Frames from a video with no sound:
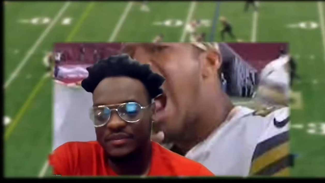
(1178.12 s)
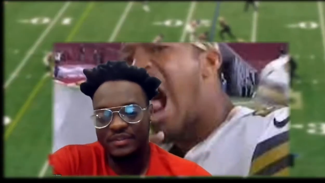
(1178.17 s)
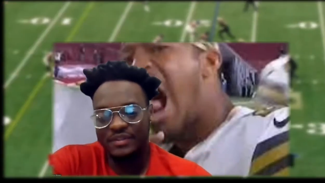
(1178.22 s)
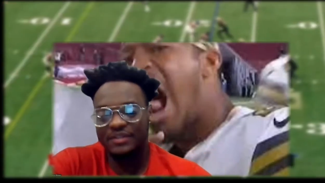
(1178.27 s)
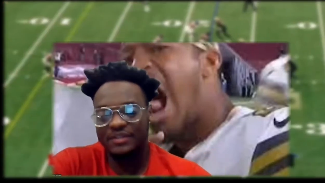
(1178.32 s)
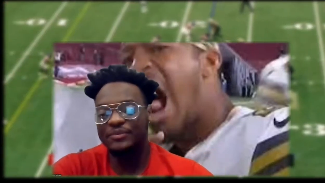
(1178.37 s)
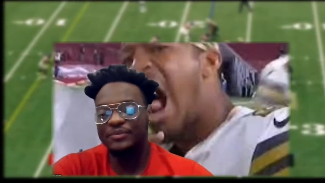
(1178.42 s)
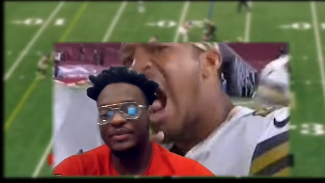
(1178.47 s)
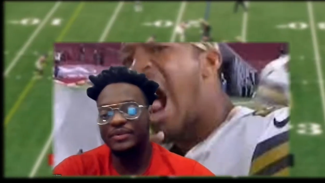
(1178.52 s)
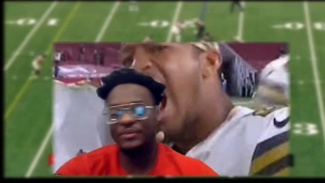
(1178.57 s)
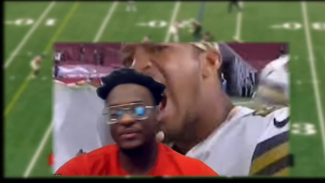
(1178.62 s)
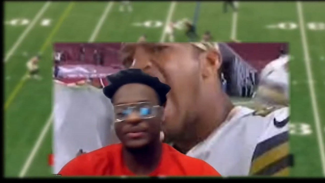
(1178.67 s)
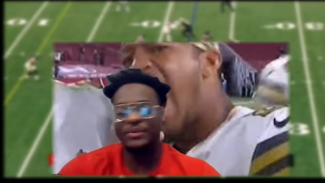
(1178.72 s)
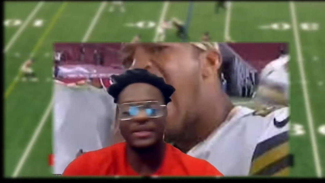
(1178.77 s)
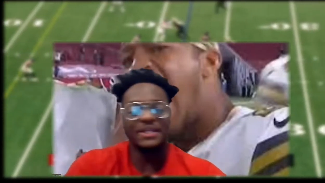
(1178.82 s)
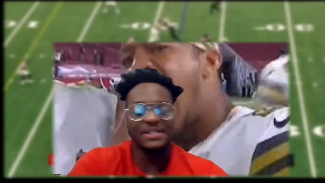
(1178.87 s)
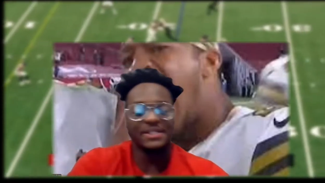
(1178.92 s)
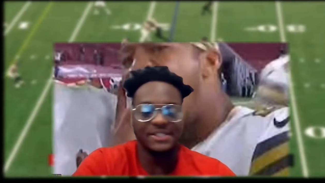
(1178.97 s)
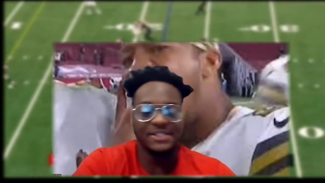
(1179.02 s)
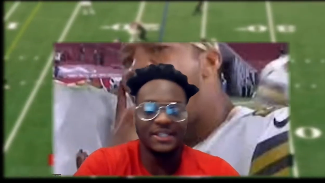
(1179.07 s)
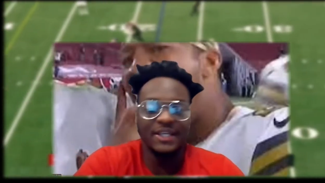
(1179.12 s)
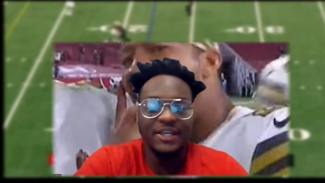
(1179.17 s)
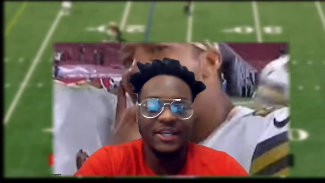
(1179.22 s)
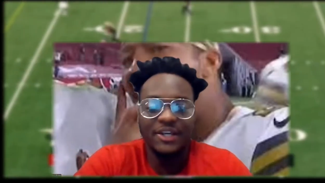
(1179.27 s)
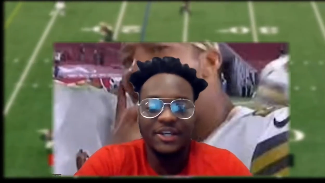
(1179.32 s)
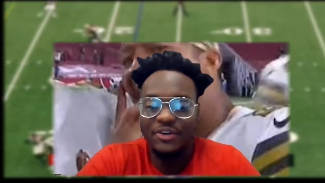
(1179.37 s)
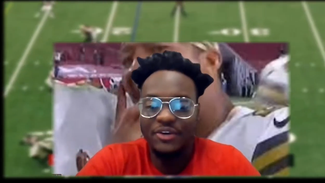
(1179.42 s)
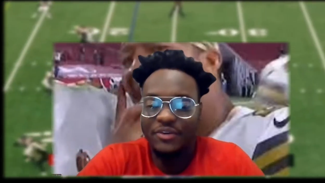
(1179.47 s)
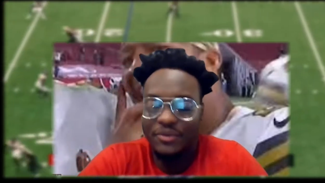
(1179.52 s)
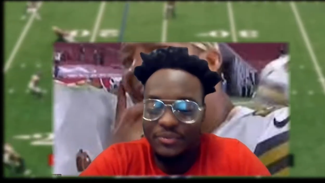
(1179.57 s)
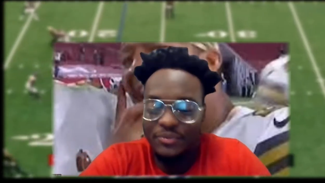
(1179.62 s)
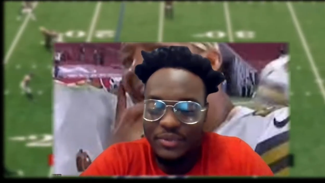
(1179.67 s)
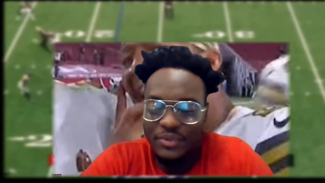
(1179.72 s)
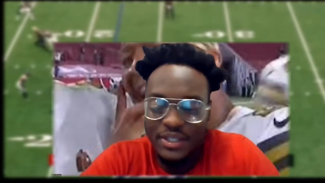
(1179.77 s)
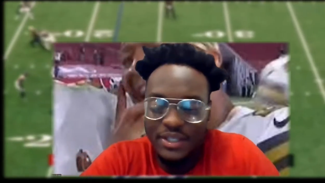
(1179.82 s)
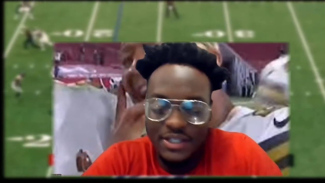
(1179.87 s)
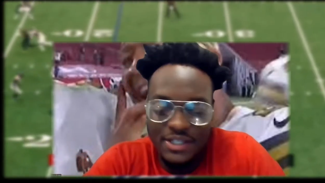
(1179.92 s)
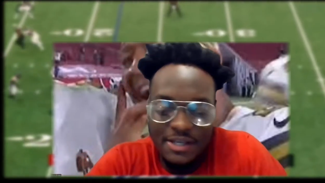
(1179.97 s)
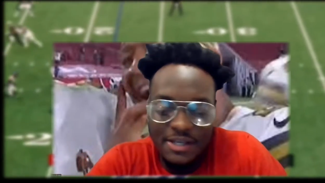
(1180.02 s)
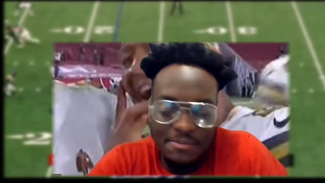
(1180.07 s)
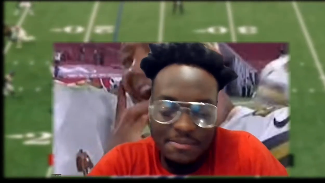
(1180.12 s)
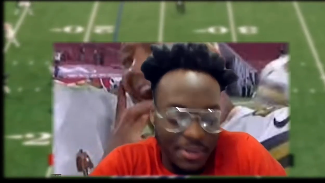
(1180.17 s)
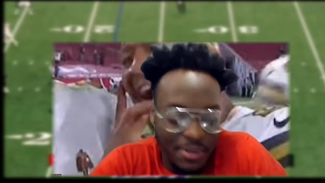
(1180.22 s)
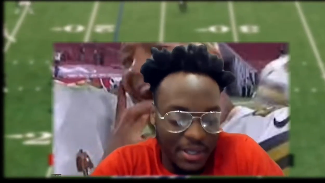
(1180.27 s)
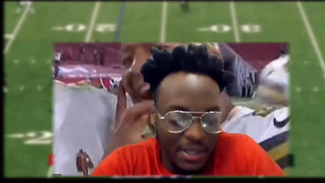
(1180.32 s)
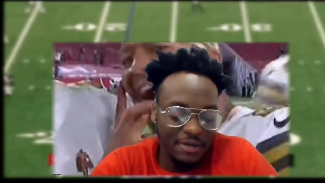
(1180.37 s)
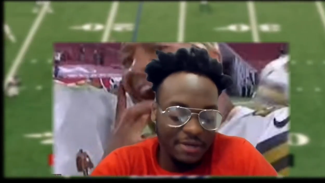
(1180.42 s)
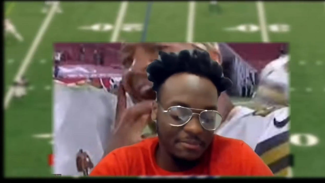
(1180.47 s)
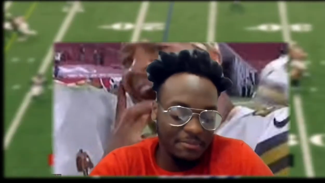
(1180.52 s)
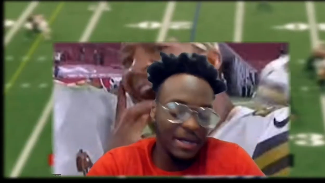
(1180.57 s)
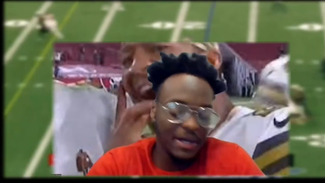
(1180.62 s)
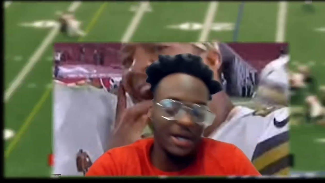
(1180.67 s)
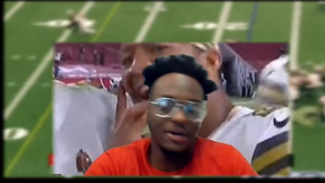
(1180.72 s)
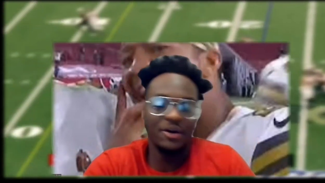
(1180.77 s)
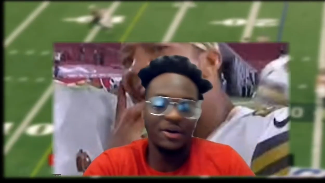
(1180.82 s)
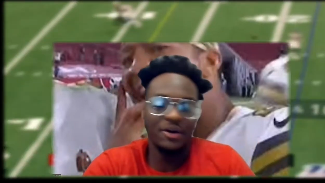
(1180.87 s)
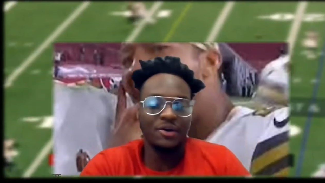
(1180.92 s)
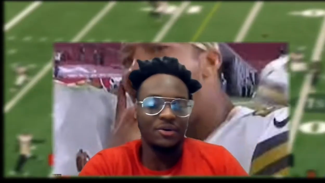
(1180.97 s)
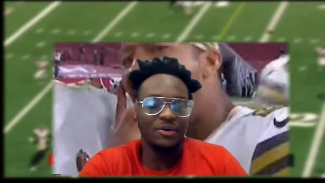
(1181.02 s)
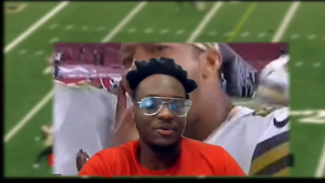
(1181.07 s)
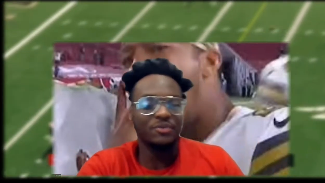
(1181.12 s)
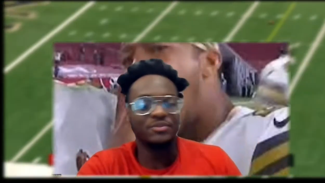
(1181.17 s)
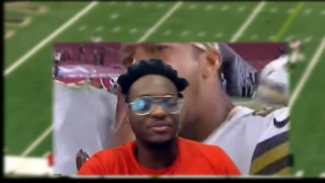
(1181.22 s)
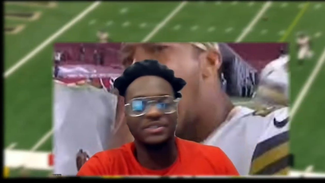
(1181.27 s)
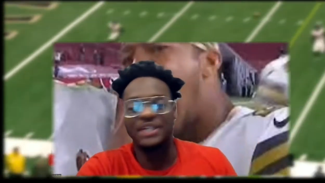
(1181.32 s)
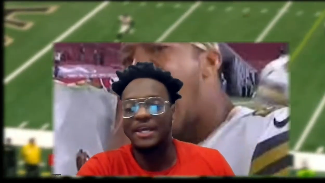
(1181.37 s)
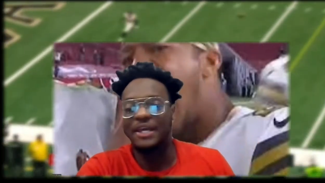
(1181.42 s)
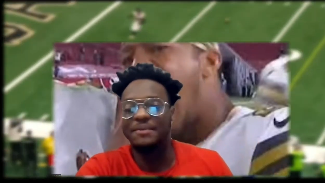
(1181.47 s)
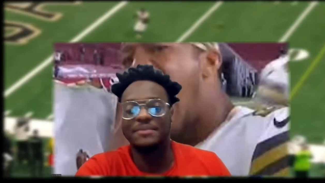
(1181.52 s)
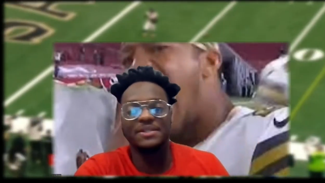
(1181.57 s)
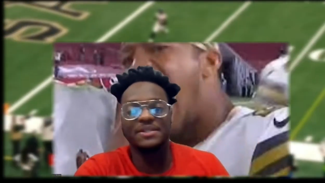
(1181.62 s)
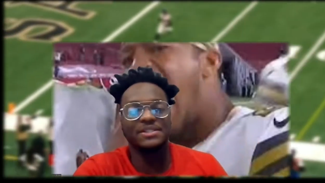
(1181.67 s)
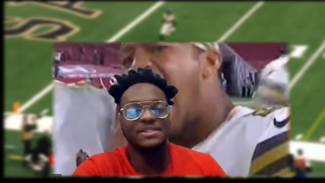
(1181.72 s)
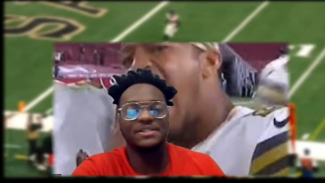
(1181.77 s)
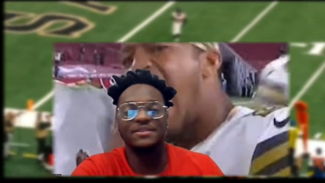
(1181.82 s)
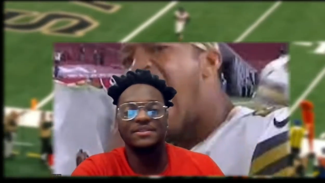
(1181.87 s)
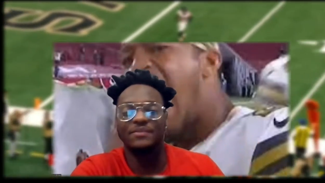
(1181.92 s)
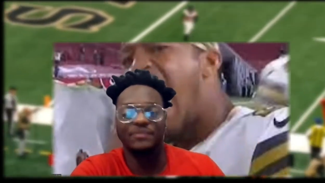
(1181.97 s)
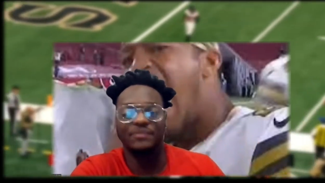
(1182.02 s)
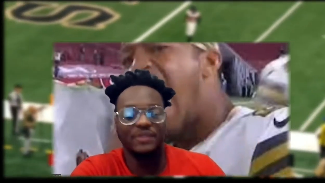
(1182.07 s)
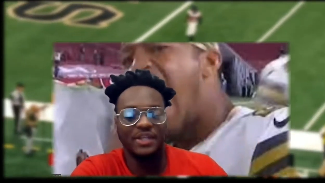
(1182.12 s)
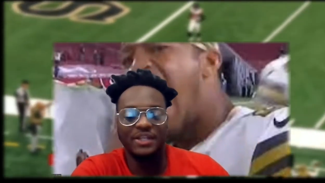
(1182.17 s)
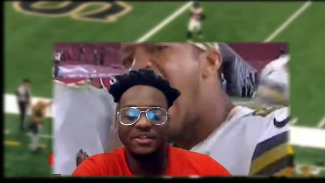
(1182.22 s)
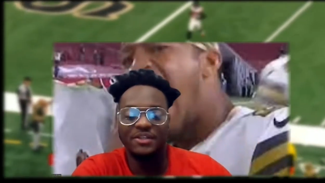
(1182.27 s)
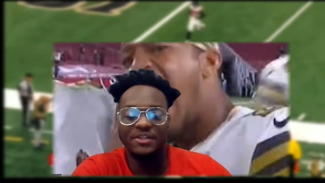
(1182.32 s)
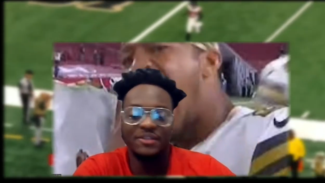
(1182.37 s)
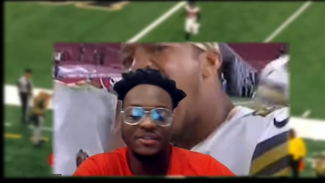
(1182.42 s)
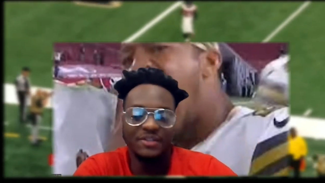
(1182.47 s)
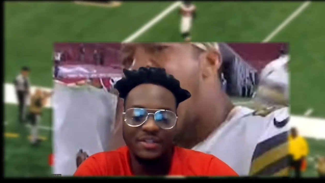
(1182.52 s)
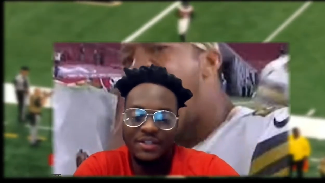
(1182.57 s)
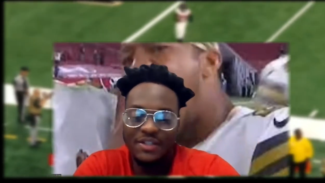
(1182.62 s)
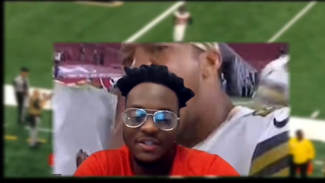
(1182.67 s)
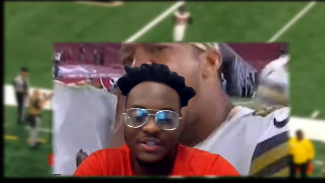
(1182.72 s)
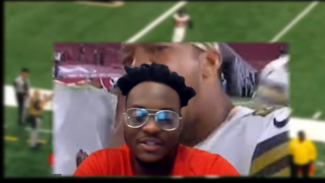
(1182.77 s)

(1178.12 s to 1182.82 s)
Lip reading: We can sit here and we can nitpick about, Jameis didn't